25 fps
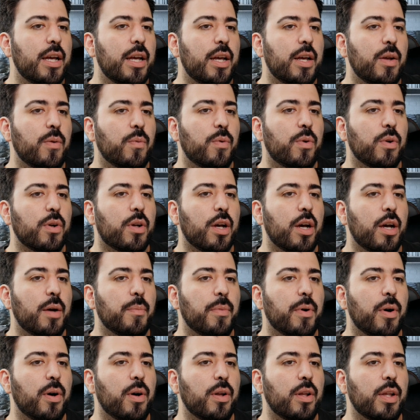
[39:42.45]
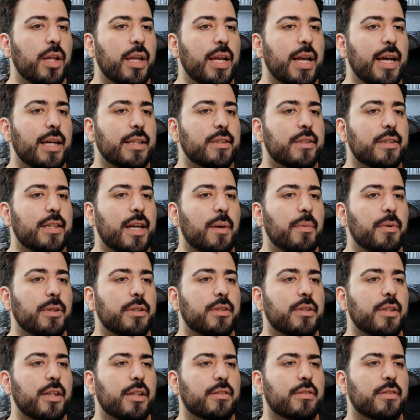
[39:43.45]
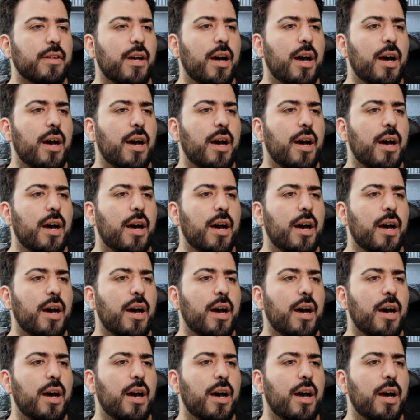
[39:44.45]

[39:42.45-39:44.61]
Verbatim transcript: It will come early as a Tab S6.